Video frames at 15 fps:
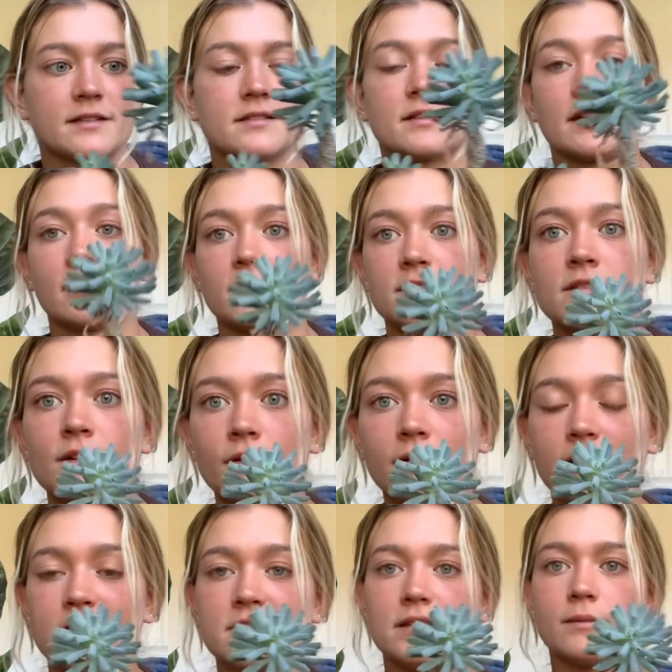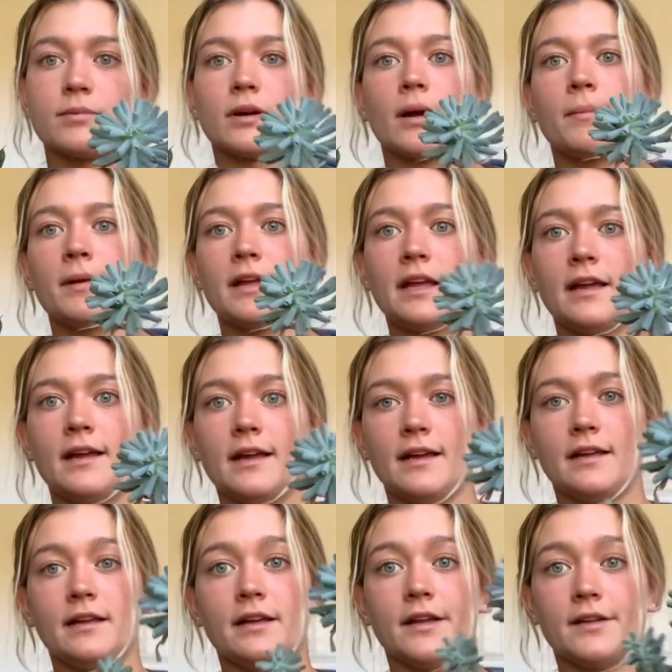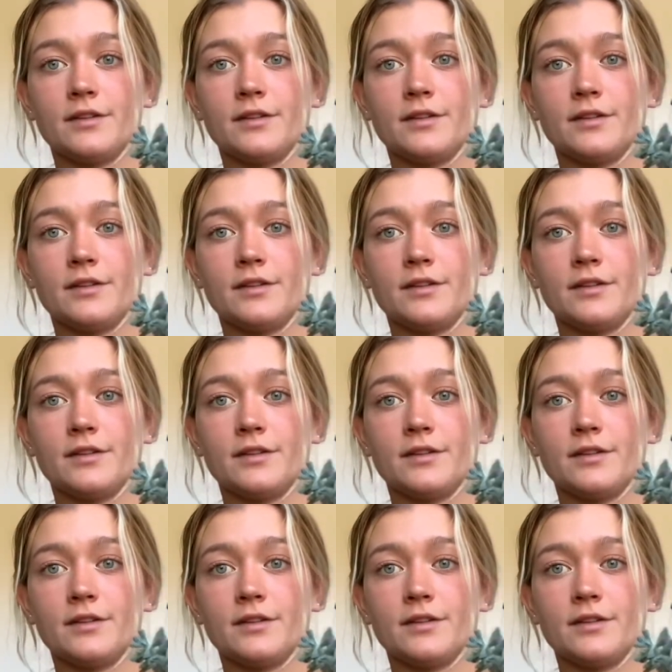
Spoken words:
They are so easy to propagate and